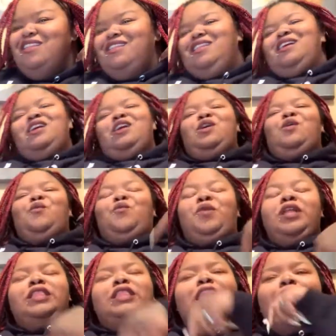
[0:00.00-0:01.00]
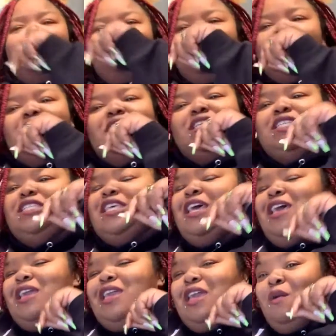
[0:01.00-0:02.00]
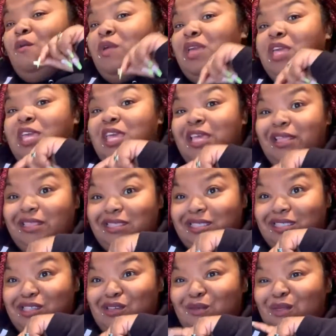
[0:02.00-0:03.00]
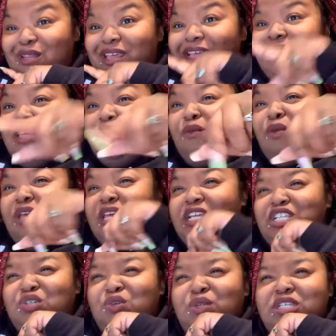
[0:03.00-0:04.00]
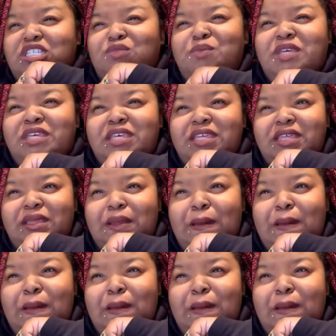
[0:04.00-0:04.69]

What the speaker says: Look, with that being said, can we get some of that? Can we get you to spit?